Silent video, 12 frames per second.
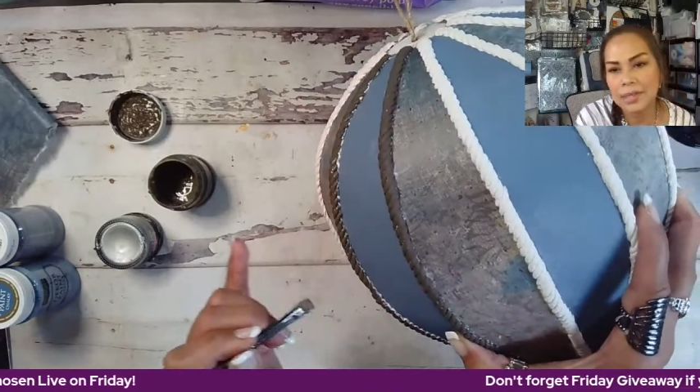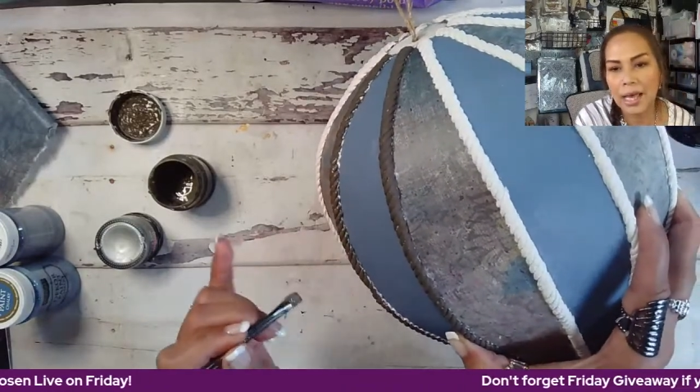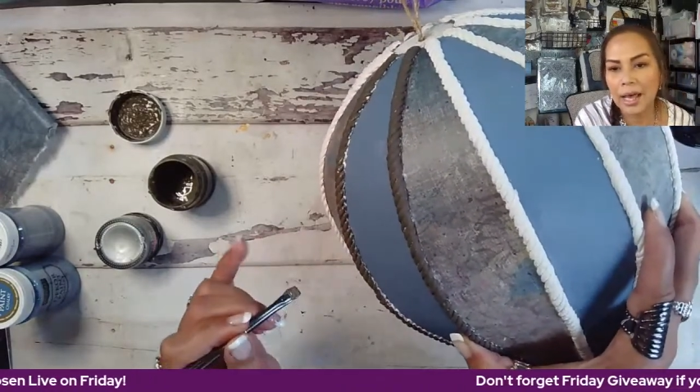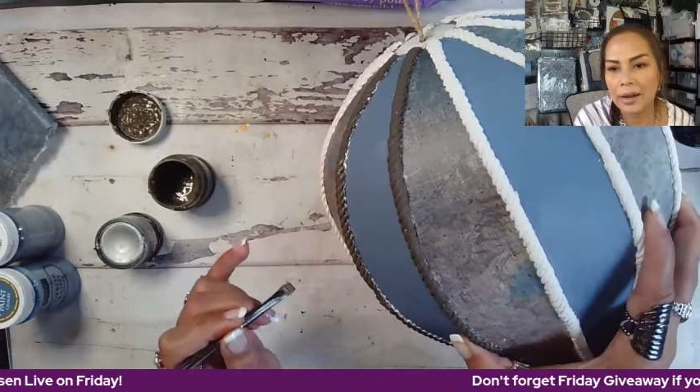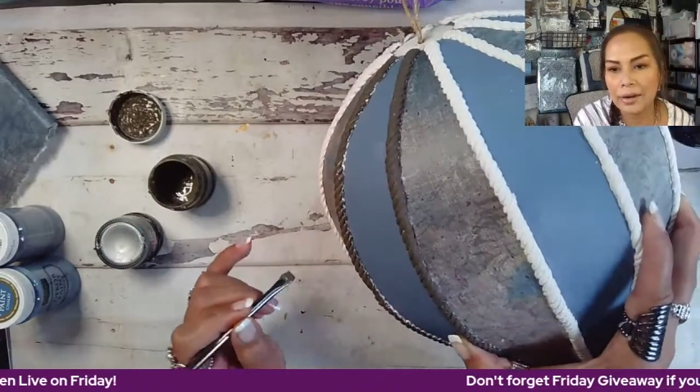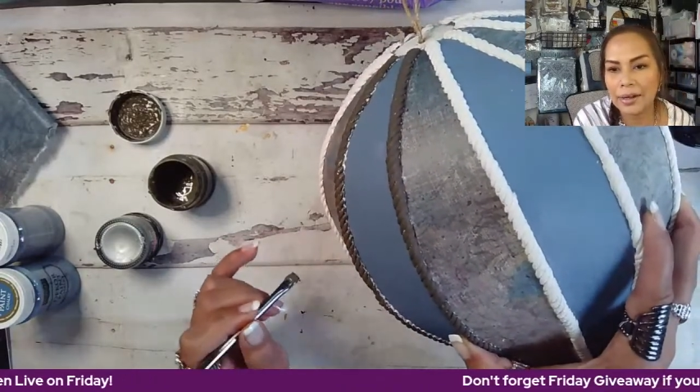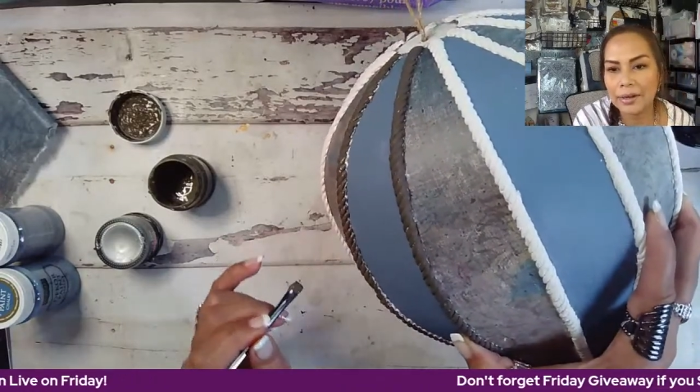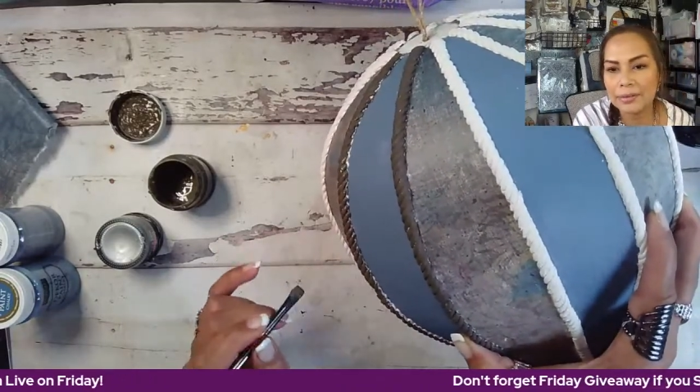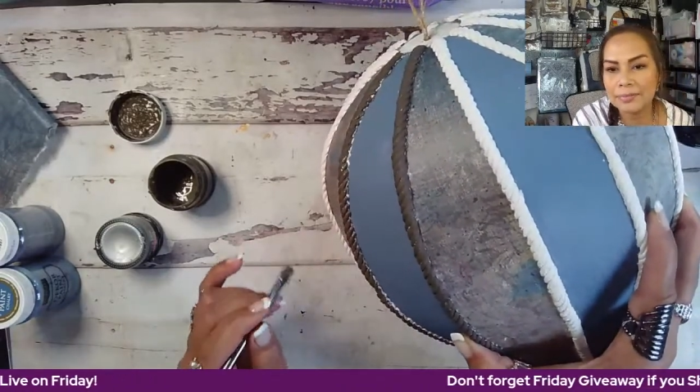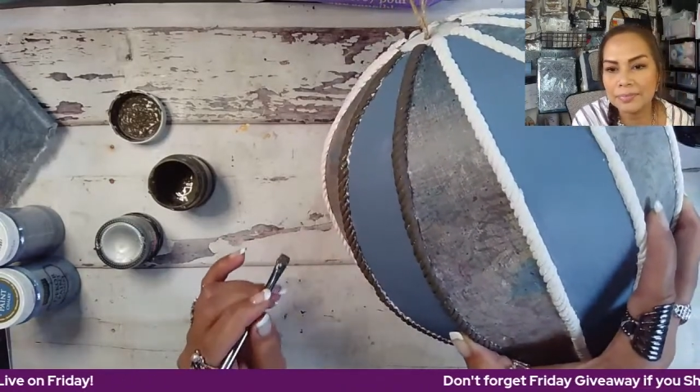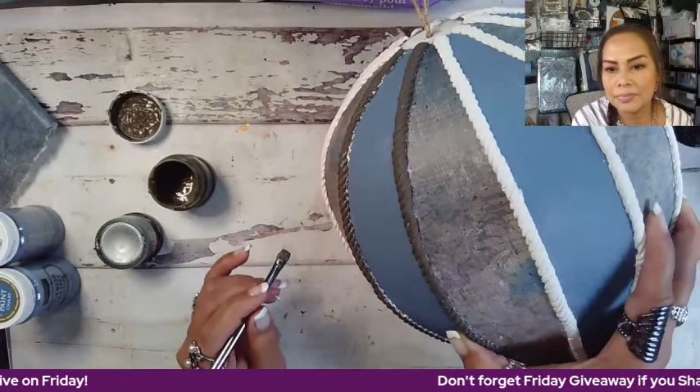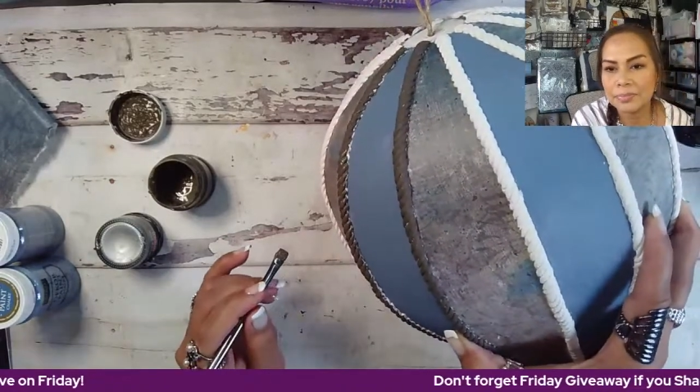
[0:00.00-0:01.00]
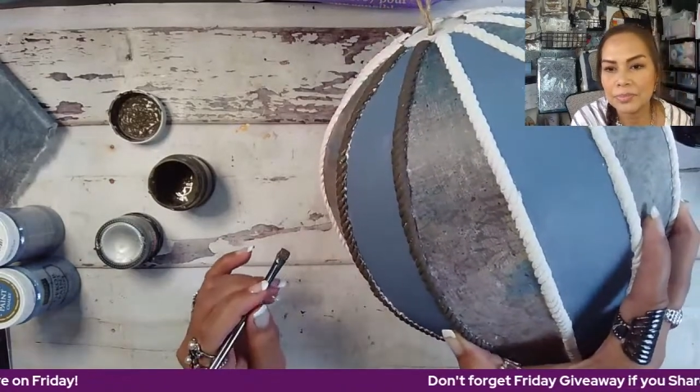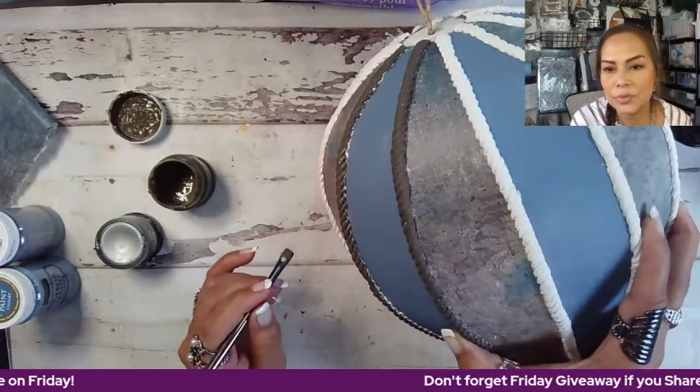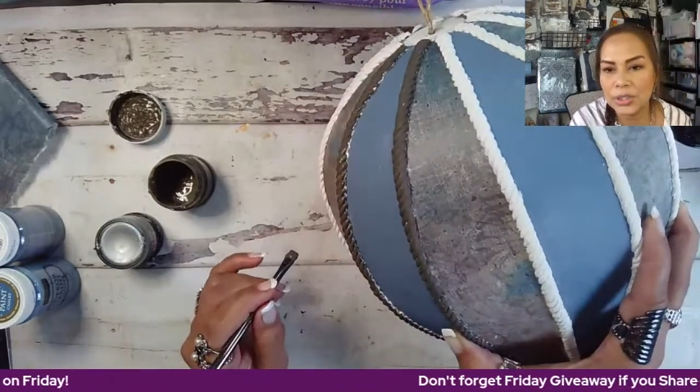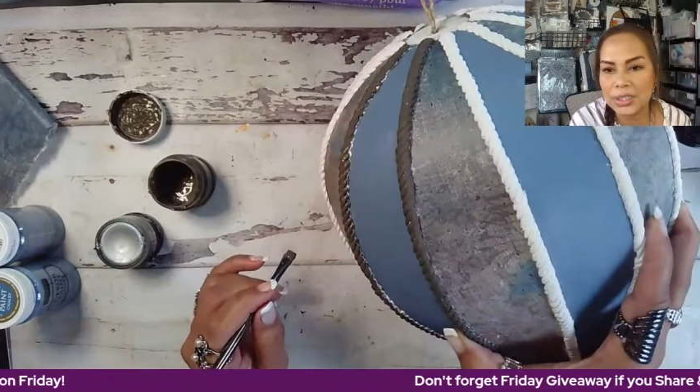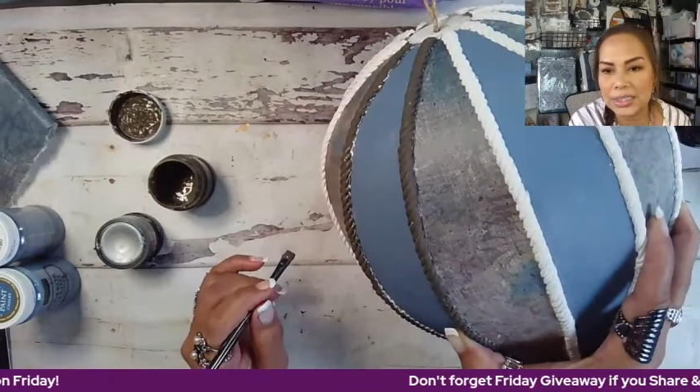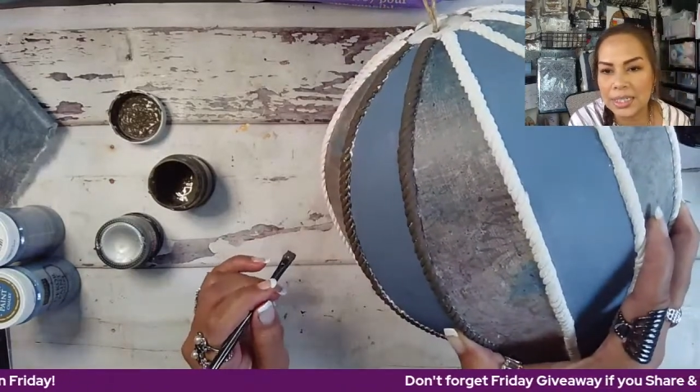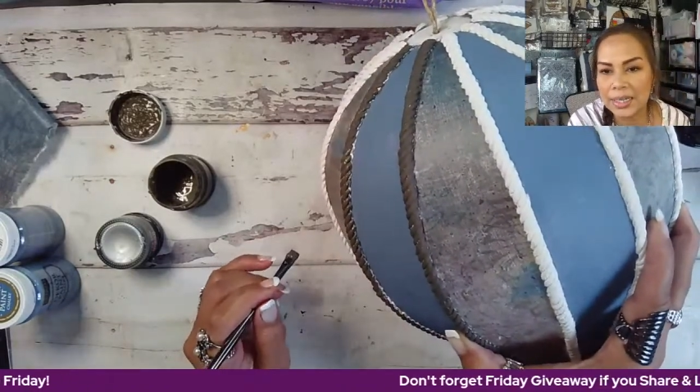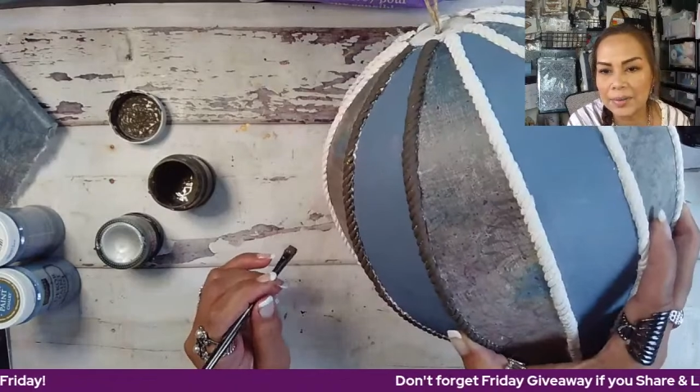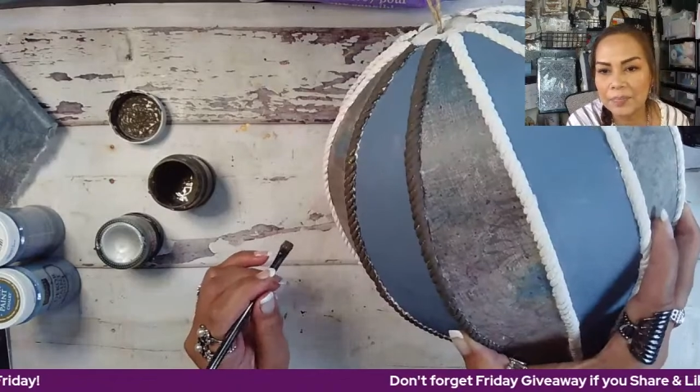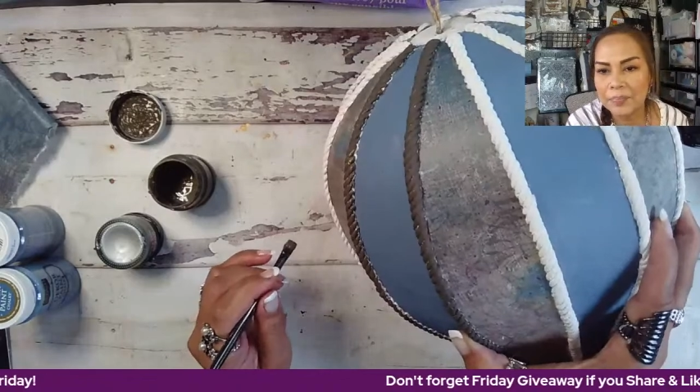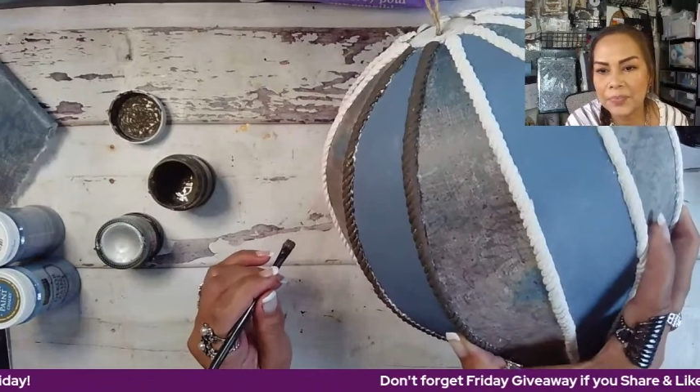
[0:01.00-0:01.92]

I don't know. We'll see.